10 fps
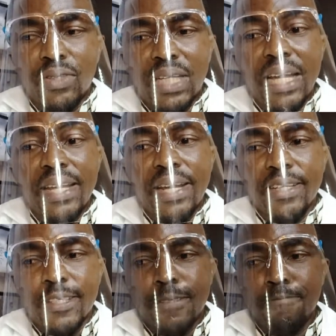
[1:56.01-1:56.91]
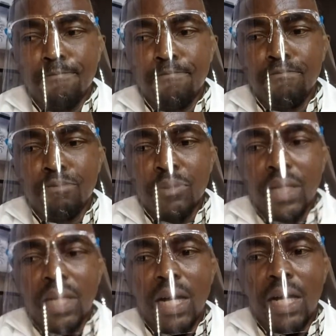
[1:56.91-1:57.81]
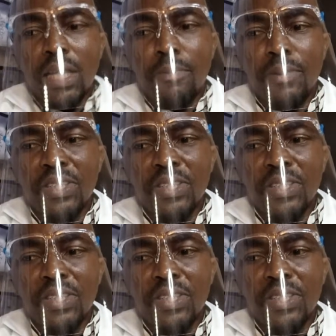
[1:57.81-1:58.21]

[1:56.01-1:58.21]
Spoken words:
10 years. Now, the